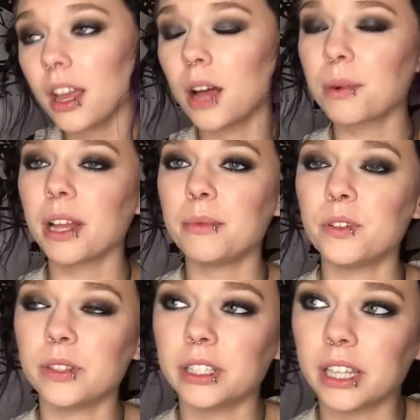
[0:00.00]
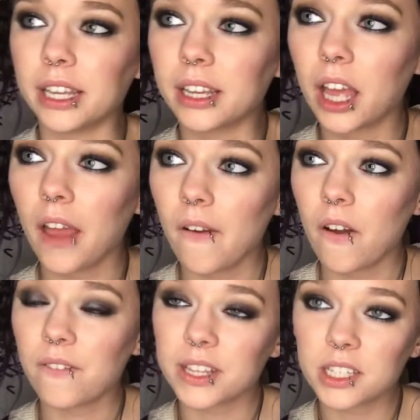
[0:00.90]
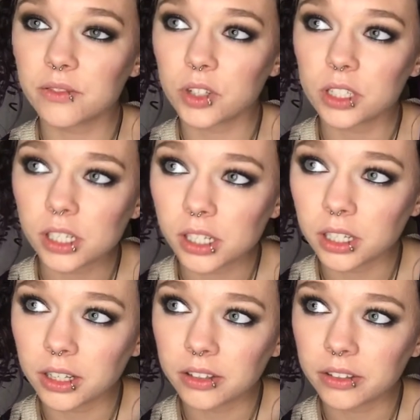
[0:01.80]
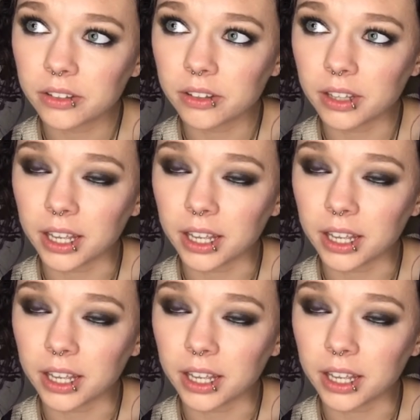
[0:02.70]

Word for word: I'll probably be doing like festival looks